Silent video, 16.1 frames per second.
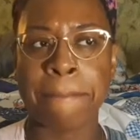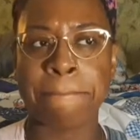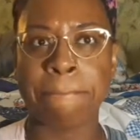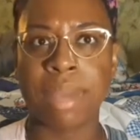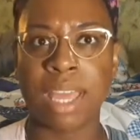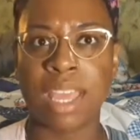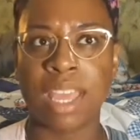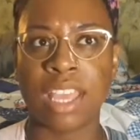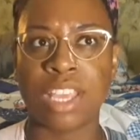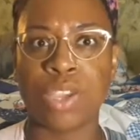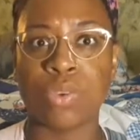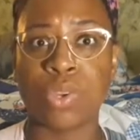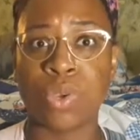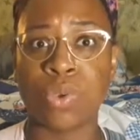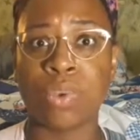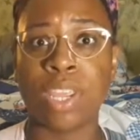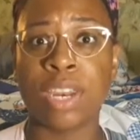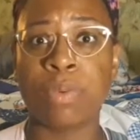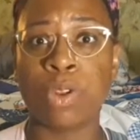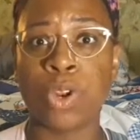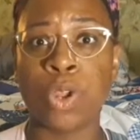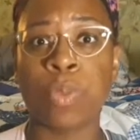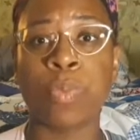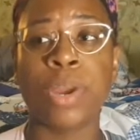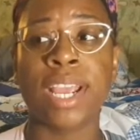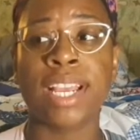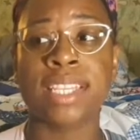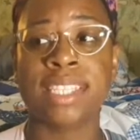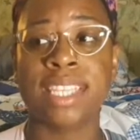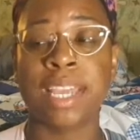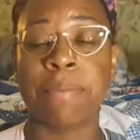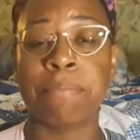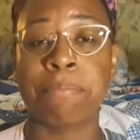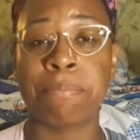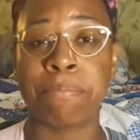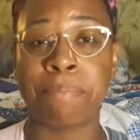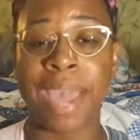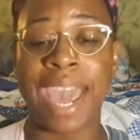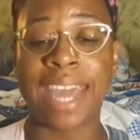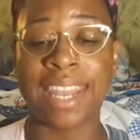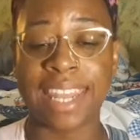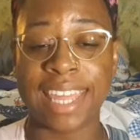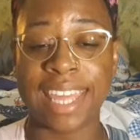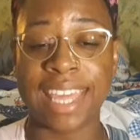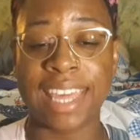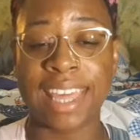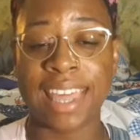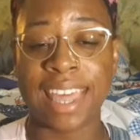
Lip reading: But you do need new brakes, like badly.